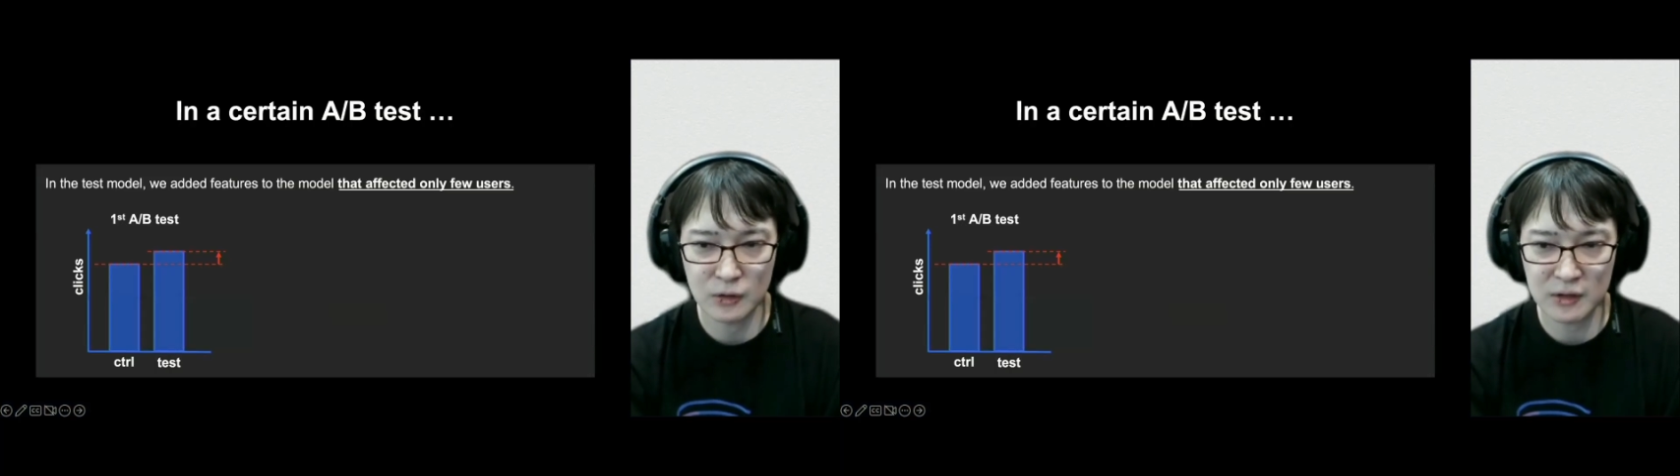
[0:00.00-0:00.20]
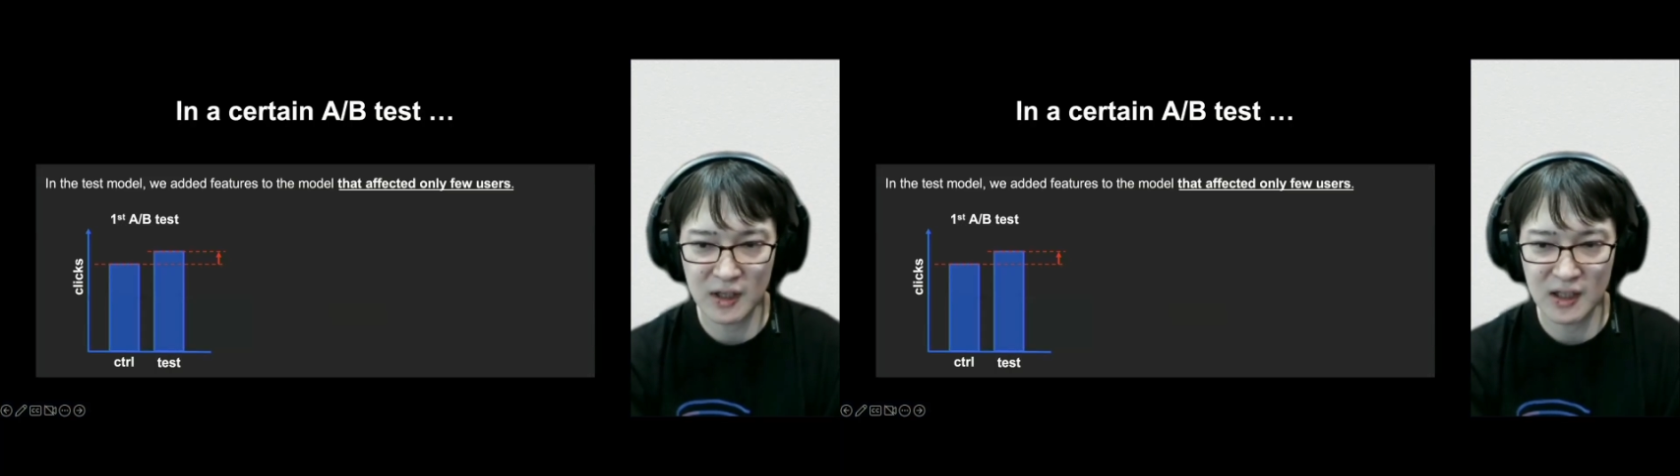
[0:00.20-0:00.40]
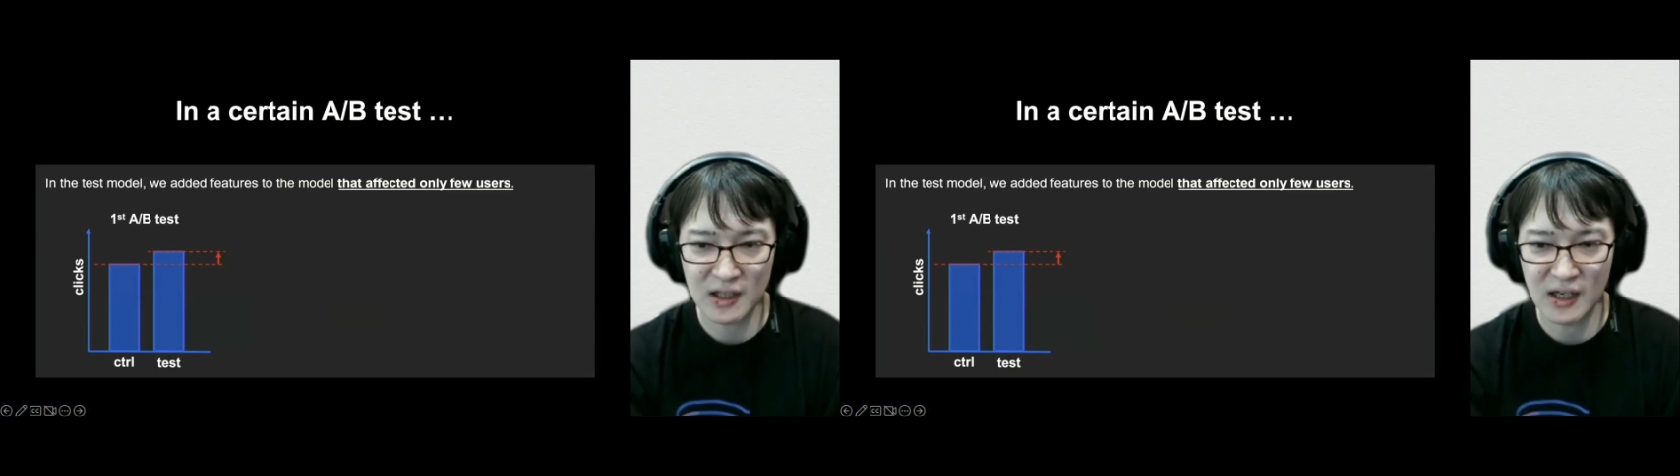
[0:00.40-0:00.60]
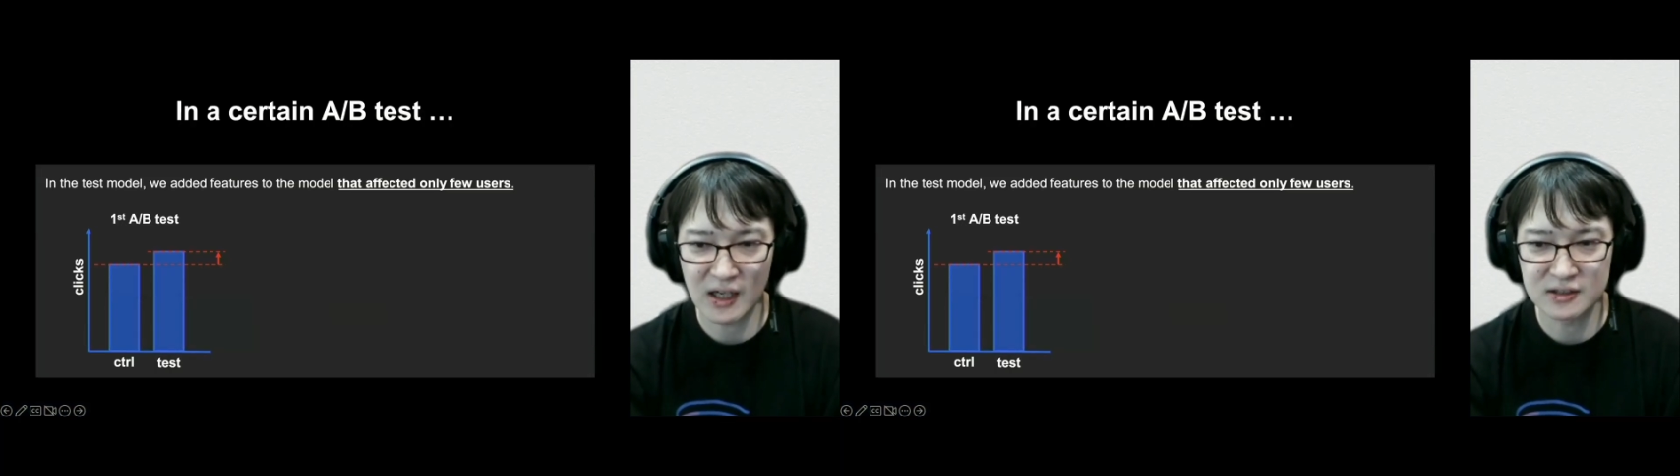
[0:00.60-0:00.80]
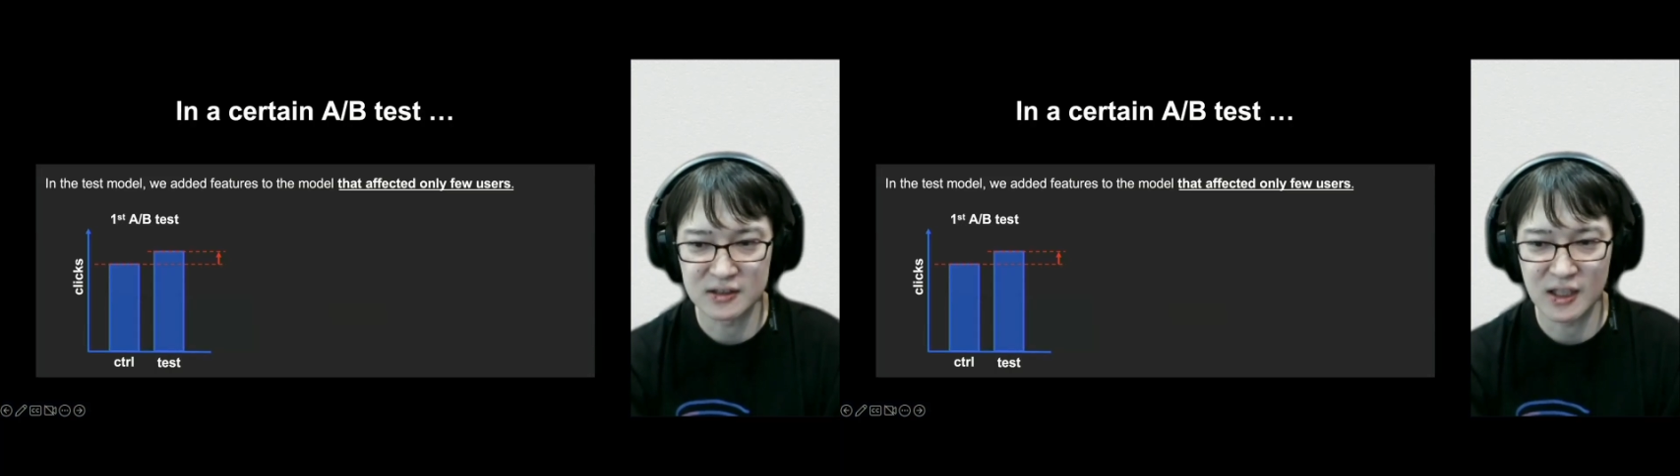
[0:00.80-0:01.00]
the
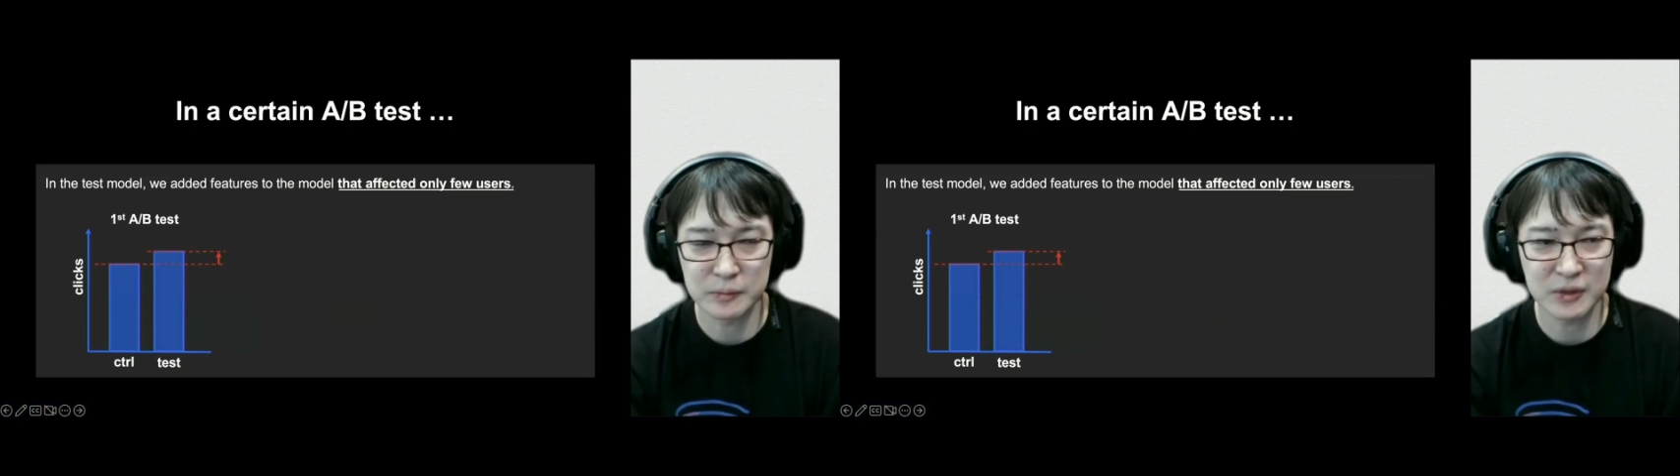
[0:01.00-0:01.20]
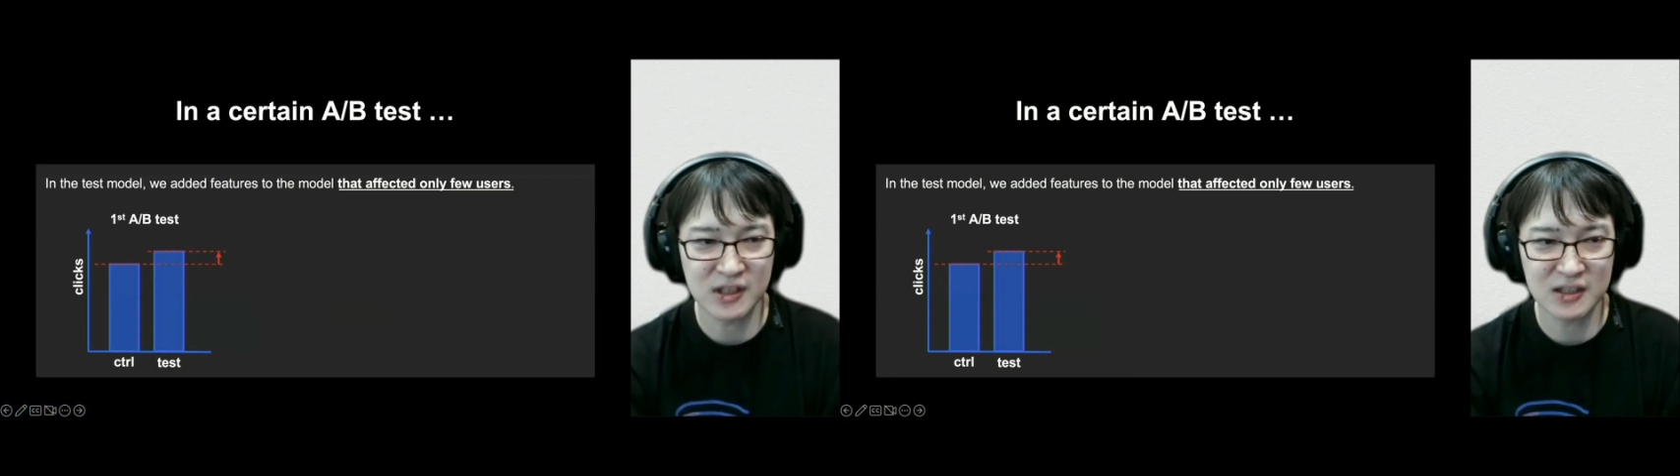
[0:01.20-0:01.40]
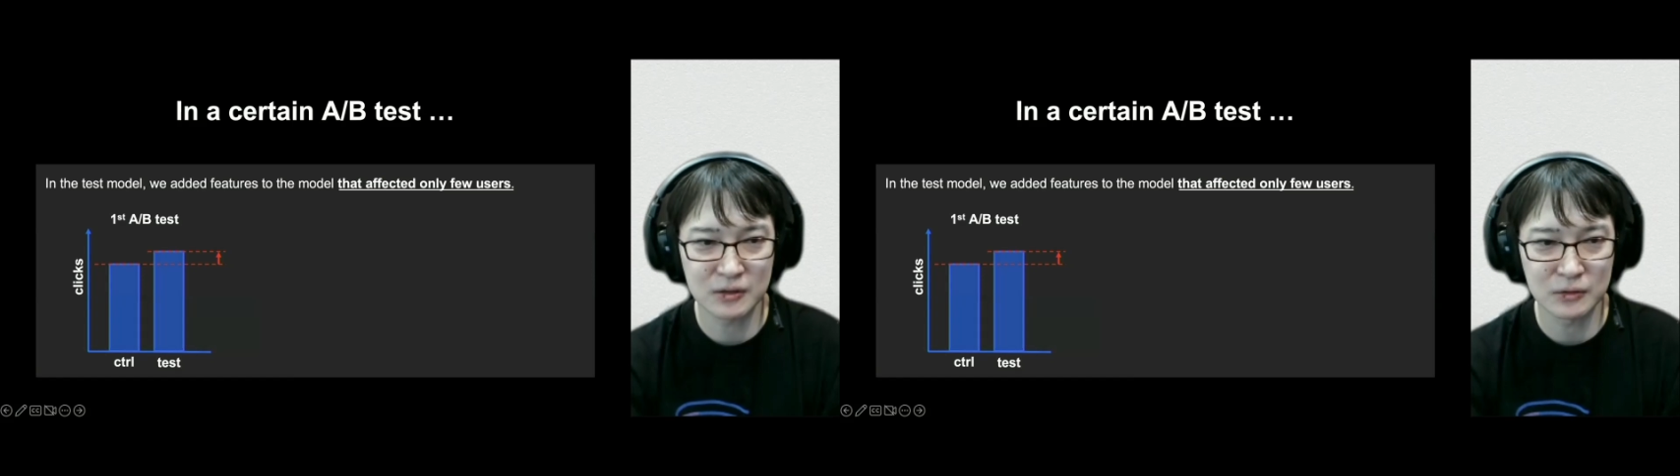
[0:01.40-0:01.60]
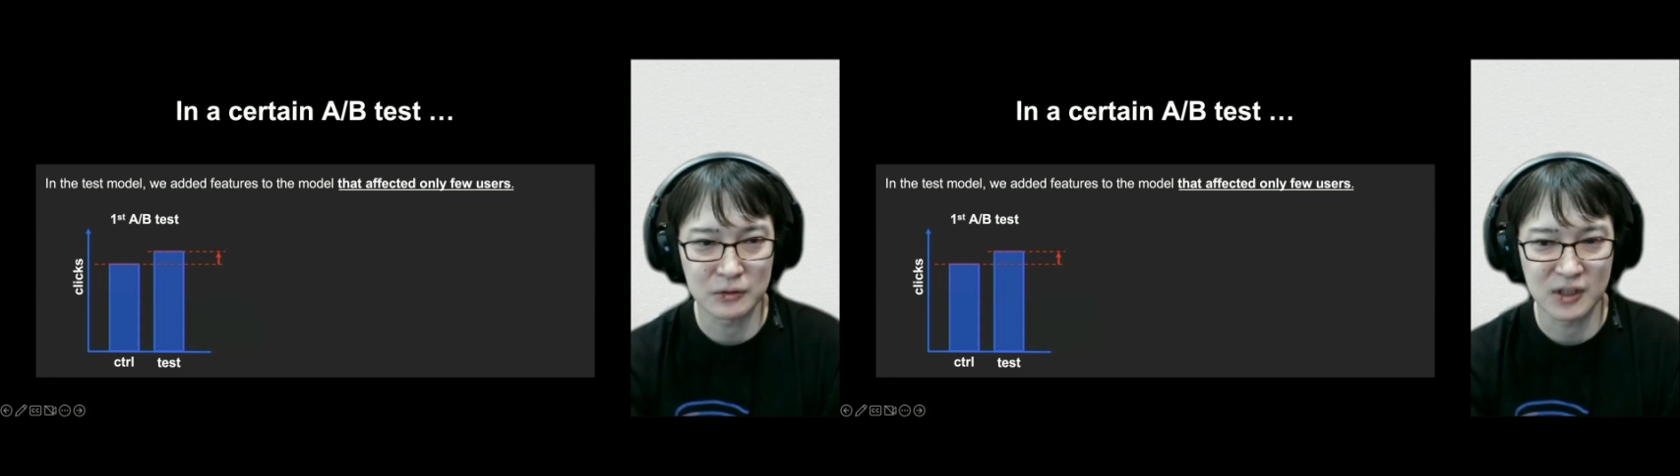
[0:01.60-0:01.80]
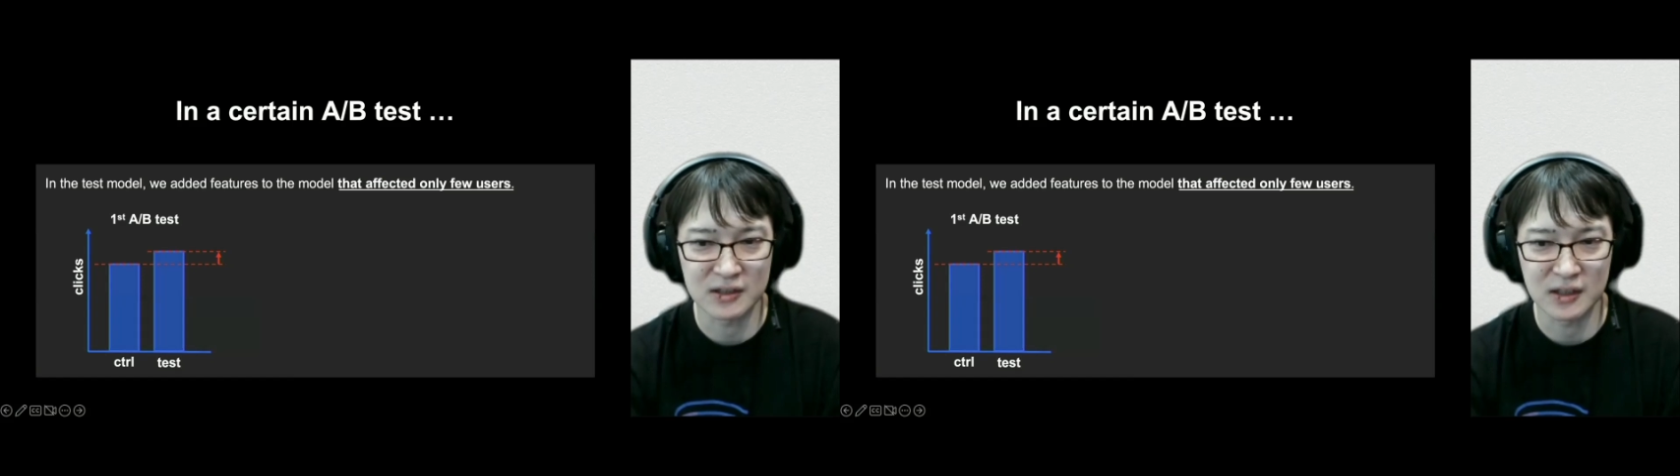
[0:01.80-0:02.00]
accuracy
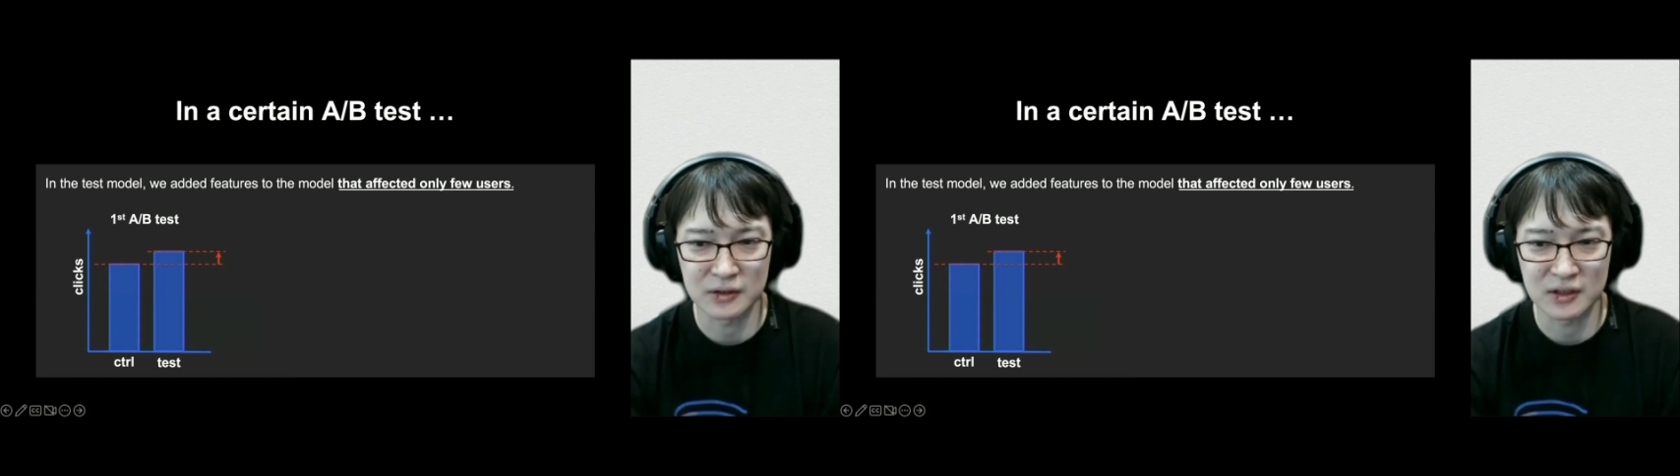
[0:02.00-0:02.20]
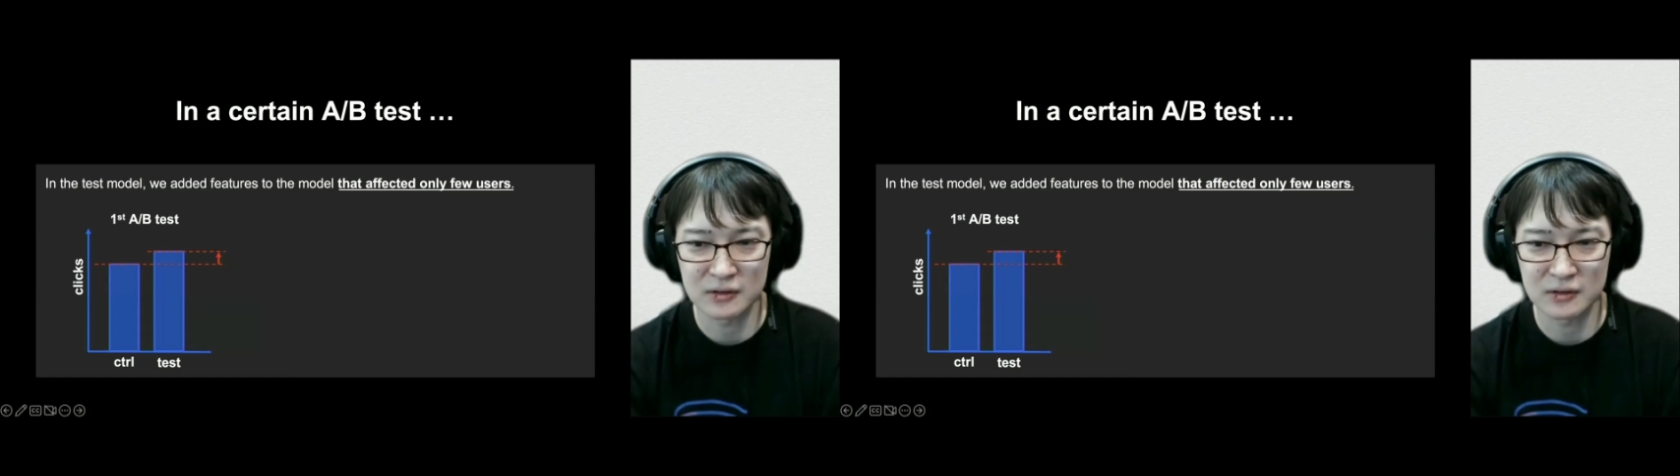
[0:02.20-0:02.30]
varies